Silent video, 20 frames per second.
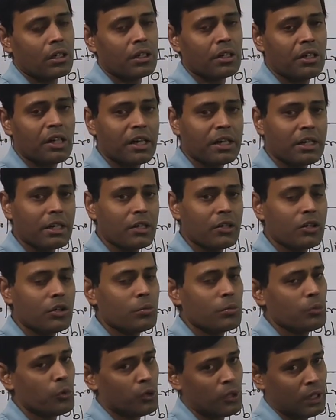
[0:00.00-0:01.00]
related
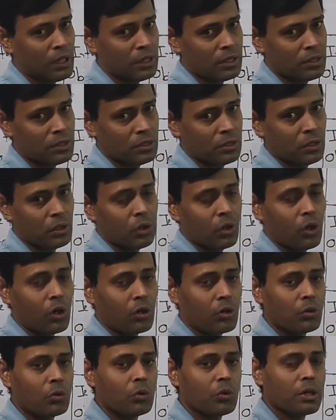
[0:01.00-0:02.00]
to modals,
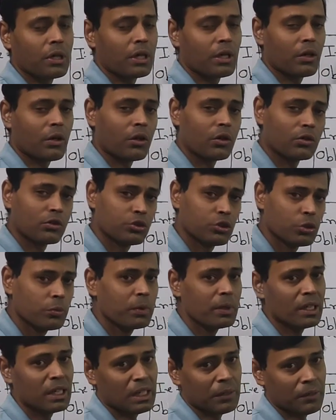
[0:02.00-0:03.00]
ought to can also
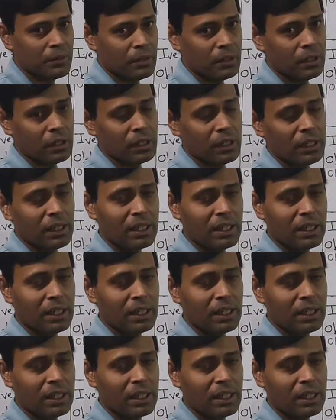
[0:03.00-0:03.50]
be given.